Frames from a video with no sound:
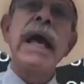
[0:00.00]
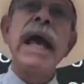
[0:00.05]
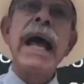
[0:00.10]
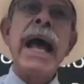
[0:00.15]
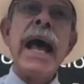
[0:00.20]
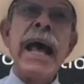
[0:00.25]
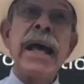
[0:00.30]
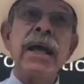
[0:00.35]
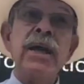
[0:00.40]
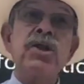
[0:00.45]

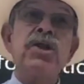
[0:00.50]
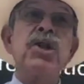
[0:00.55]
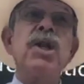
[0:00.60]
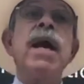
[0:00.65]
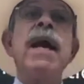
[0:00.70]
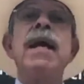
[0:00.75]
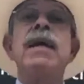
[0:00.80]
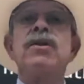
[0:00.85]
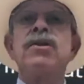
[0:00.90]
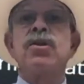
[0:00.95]
and a
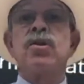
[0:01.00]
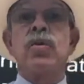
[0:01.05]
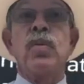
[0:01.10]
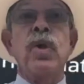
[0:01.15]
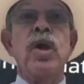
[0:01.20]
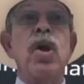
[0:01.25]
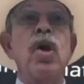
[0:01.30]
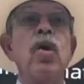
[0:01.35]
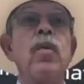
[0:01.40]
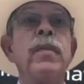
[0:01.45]
chance to
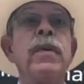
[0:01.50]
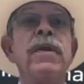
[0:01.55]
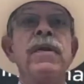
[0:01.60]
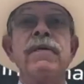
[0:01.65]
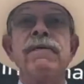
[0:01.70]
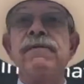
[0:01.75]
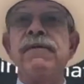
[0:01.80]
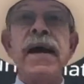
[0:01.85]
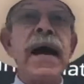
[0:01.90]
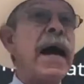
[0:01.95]
reopen the
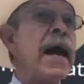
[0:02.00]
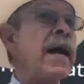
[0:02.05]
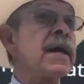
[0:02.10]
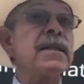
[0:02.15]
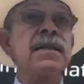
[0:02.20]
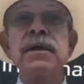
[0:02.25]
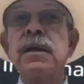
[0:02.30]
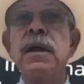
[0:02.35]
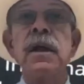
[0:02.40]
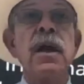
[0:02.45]

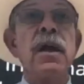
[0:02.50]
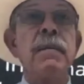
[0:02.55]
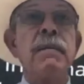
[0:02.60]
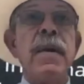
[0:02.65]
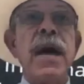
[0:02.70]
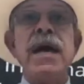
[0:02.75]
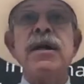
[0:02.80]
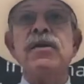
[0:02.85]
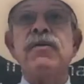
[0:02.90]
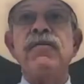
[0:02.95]
vast
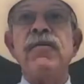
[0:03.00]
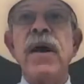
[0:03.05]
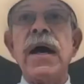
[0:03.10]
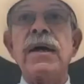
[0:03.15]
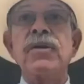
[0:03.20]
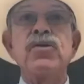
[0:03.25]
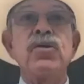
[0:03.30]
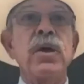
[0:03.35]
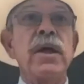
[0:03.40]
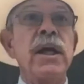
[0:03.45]

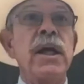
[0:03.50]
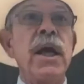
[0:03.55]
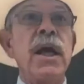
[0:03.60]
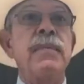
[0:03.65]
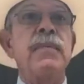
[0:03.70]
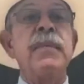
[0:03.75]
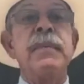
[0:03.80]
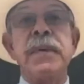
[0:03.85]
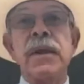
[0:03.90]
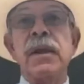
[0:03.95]
manufacturing
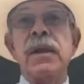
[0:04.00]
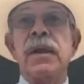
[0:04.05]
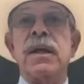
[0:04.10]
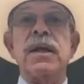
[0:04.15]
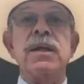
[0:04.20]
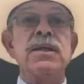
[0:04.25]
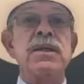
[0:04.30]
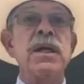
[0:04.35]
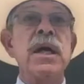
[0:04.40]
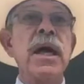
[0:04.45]

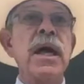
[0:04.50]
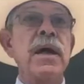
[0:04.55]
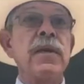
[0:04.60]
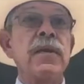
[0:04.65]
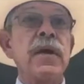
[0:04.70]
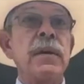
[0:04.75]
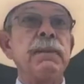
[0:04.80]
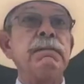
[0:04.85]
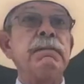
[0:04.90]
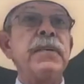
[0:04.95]
capabilities
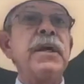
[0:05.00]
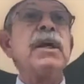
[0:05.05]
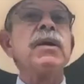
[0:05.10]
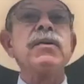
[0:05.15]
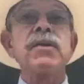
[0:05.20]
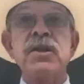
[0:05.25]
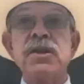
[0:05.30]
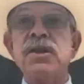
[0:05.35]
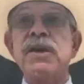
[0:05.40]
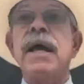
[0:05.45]
that built
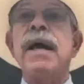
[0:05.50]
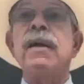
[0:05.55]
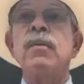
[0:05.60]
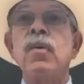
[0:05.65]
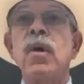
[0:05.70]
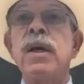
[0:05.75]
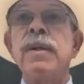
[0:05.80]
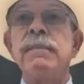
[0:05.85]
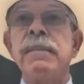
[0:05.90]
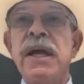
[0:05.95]
the San
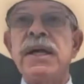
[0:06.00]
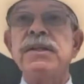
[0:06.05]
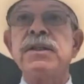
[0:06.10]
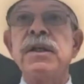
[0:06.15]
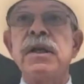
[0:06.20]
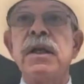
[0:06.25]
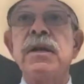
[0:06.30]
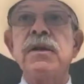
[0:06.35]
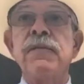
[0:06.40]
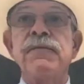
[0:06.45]
Juan Basin
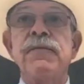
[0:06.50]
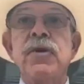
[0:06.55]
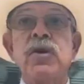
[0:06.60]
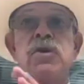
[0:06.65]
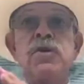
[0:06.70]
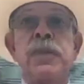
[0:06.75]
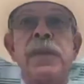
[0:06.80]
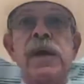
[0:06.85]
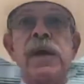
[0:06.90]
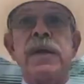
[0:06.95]
in the
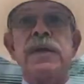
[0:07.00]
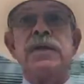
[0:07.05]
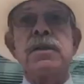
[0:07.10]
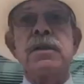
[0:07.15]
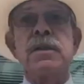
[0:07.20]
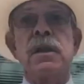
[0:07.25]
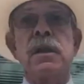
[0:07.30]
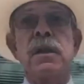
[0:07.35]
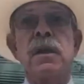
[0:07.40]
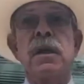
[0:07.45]
first place.
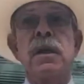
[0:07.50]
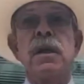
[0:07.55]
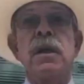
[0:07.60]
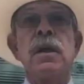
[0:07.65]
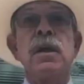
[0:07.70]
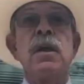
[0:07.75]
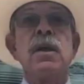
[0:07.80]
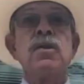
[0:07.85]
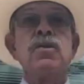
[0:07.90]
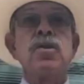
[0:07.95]

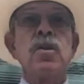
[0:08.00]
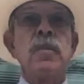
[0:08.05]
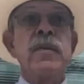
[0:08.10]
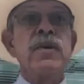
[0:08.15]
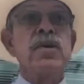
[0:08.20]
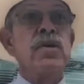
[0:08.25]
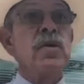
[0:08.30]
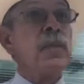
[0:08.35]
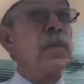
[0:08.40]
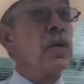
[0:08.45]
So,
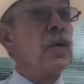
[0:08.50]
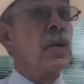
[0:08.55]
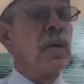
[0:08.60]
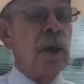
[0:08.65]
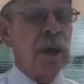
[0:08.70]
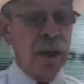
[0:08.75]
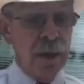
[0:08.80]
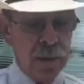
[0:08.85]
Mr. Pruitt,